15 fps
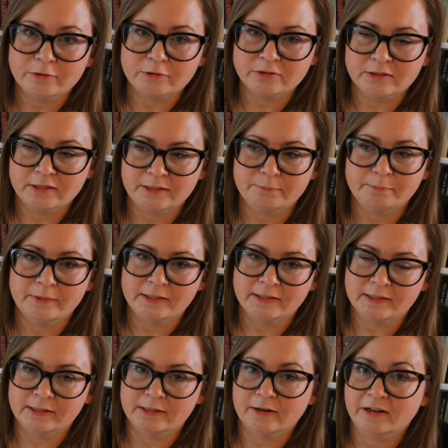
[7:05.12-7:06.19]
usually
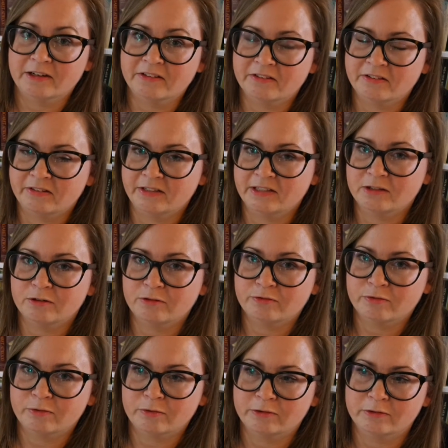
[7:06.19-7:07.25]
picking 3 or
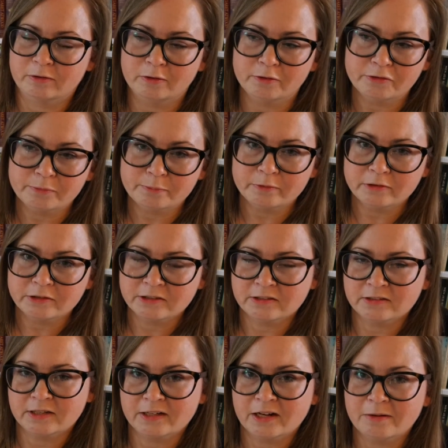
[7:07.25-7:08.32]
4 other books
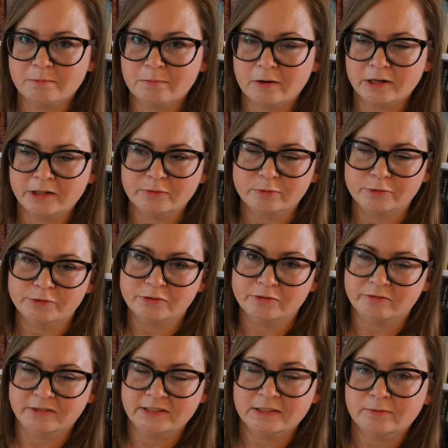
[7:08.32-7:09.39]
that I might want to
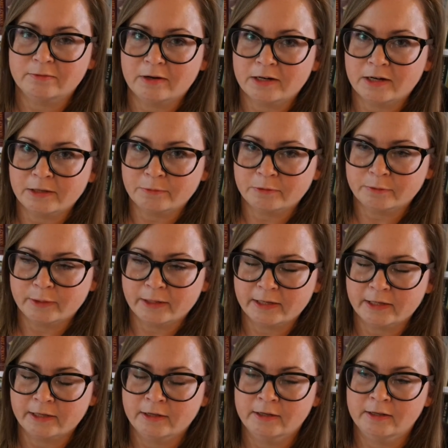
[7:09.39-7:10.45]
read while I'm
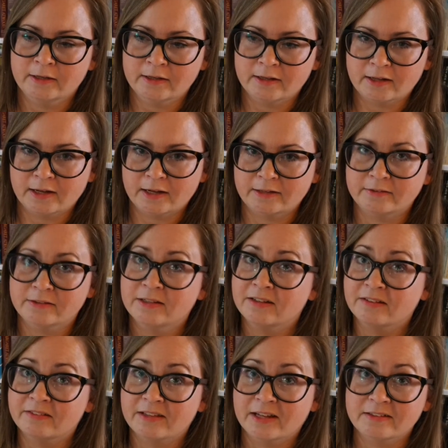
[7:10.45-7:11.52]
away, and
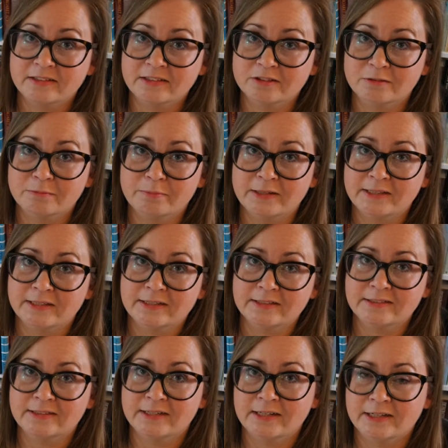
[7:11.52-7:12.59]
that is completely
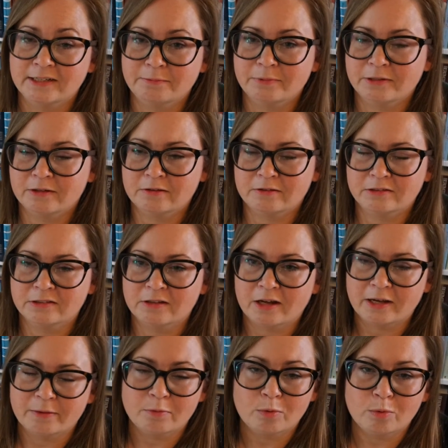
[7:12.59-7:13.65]
silly because
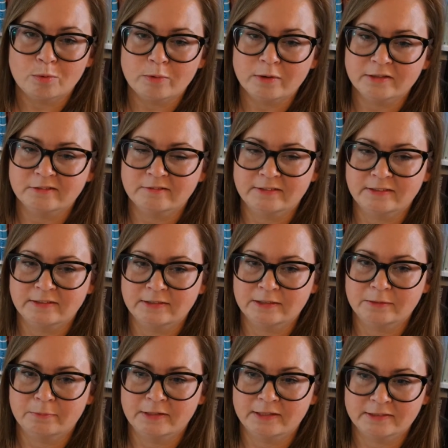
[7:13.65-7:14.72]
I am always
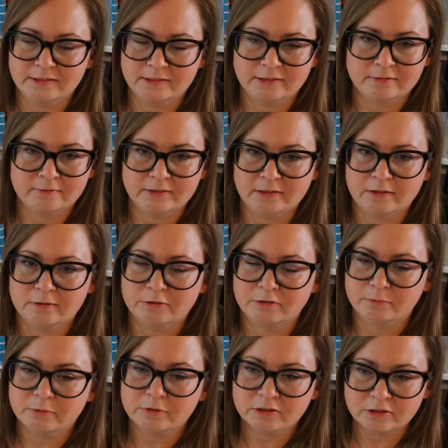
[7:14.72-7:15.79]
visiting places with a lot
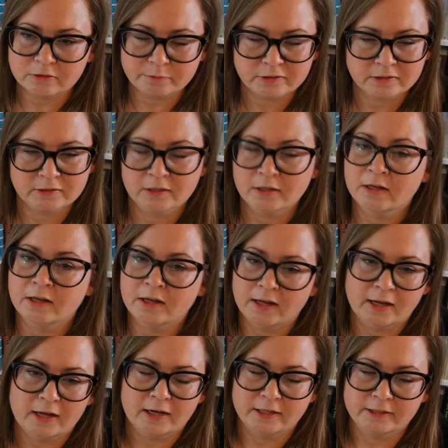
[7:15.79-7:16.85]
of bookshops,
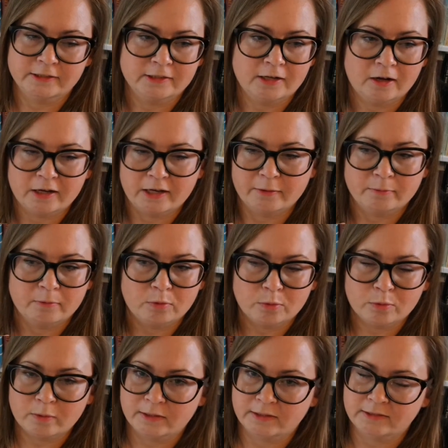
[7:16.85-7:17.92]
and I am
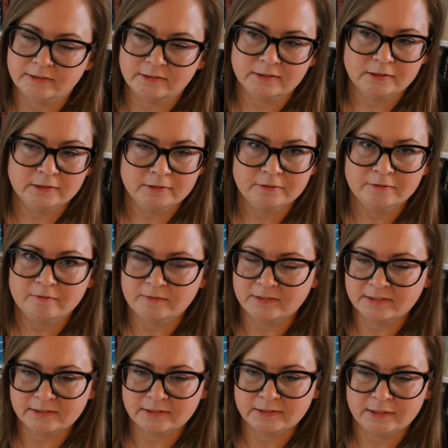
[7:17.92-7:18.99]
always
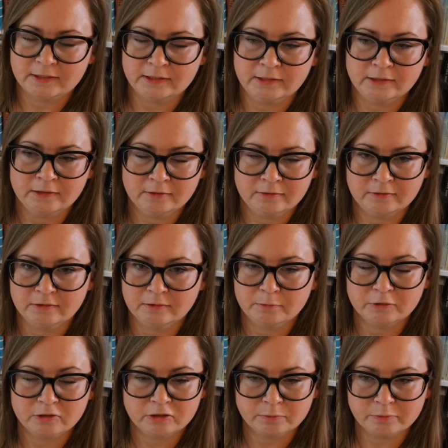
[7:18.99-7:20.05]
visiting the
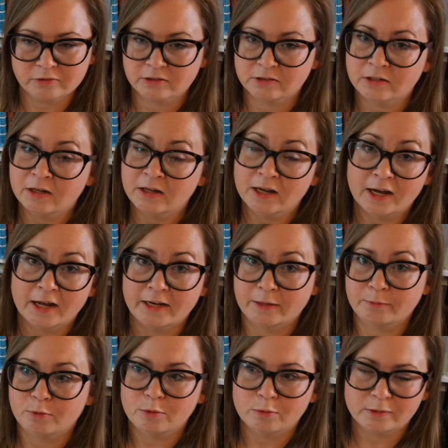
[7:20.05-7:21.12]
bookshops, and
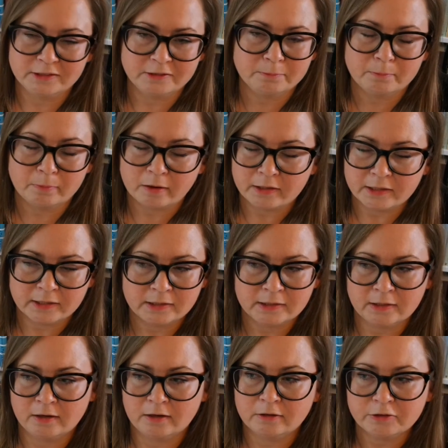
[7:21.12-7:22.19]
I'm always
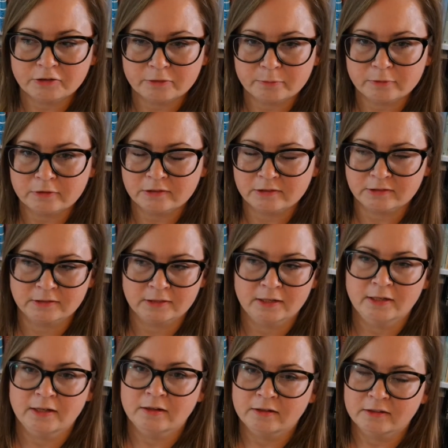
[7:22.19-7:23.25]
buying a lot of books,
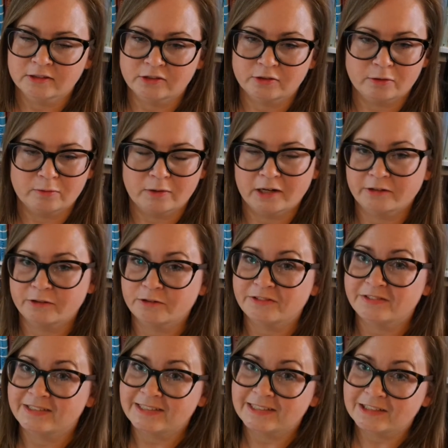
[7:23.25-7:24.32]
so I
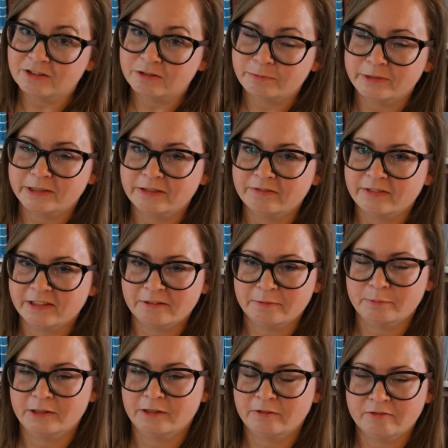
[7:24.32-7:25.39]
don't need to bring with
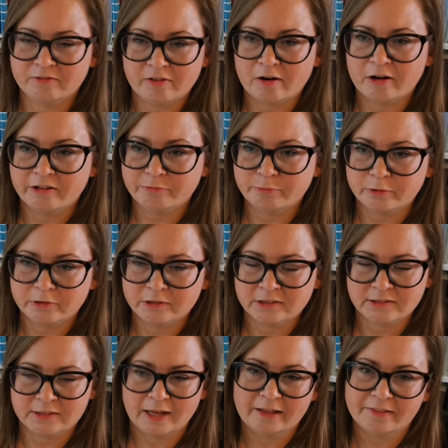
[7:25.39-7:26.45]
me 5
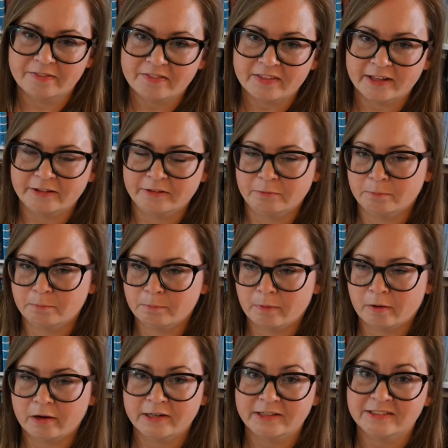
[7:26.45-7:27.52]
books and then
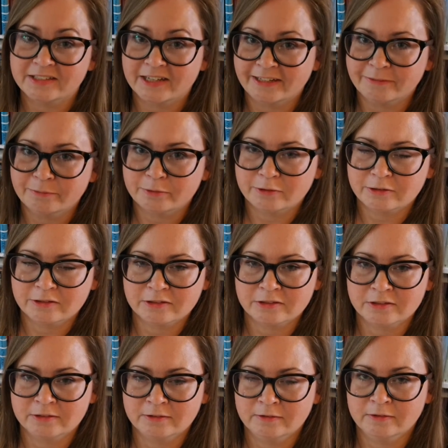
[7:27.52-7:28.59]
buy 10
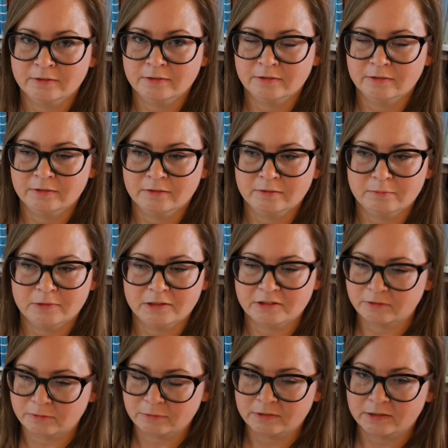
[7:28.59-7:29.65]
books. My
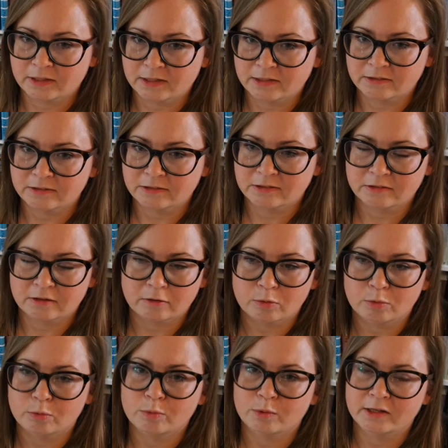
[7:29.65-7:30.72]
suitcases are
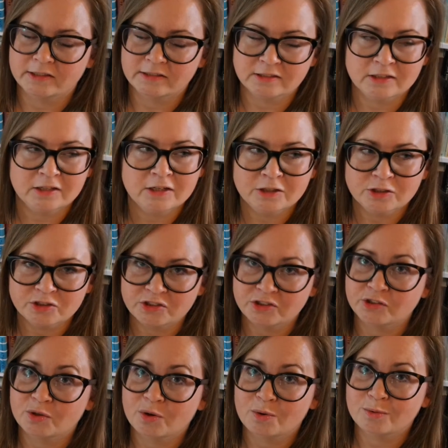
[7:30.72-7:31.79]
always
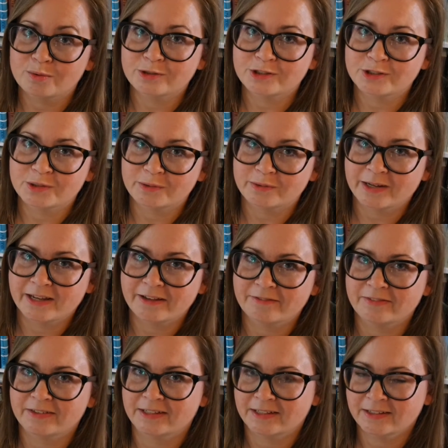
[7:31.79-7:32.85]
so
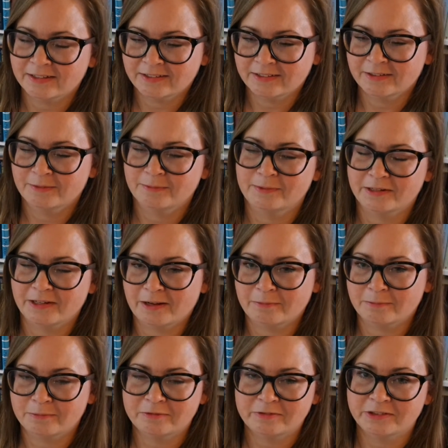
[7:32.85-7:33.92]
heavy when
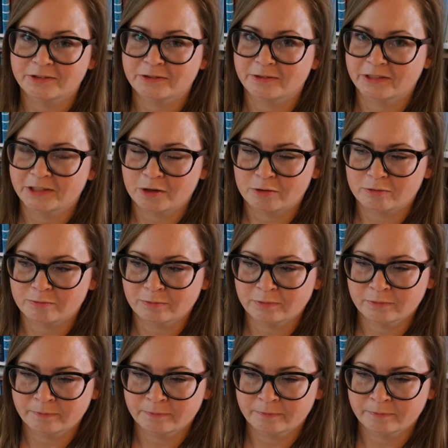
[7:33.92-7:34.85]
I'm returning home.